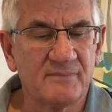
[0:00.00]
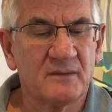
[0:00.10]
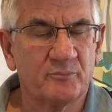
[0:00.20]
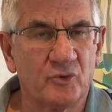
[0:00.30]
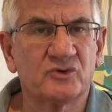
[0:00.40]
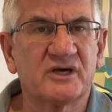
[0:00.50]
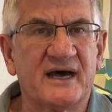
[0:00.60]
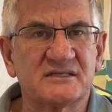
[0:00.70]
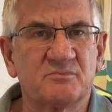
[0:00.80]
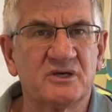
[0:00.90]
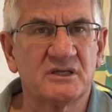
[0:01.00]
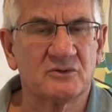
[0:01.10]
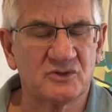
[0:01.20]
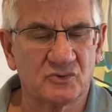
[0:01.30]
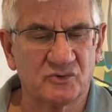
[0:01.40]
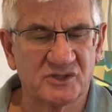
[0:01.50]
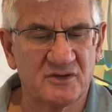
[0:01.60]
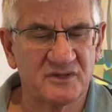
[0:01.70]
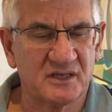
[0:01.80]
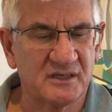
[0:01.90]
Broadcast media is also
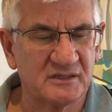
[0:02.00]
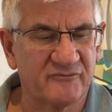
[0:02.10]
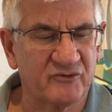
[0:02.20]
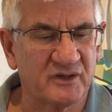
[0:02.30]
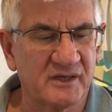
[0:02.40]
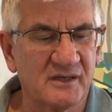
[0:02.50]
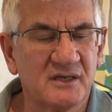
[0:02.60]
thinking differently.